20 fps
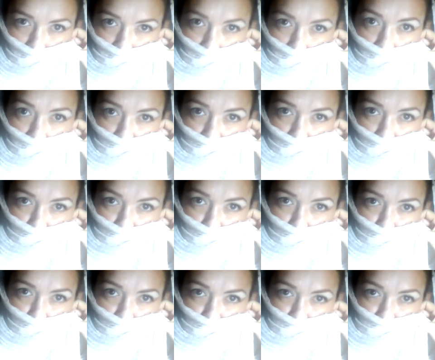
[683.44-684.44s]
make
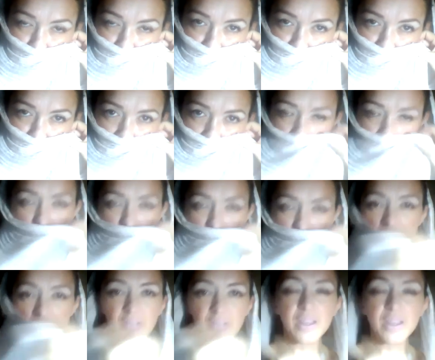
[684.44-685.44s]
sure you
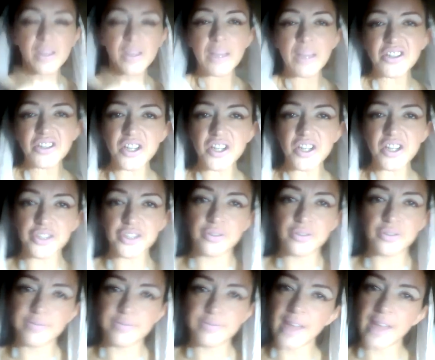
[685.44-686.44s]
have the imagination to
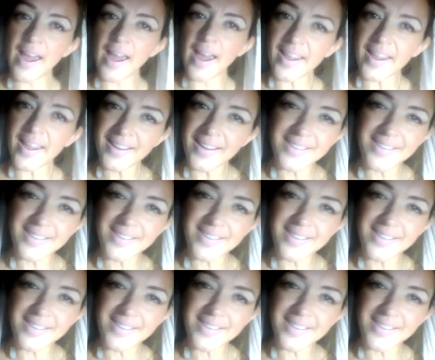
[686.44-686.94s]
fly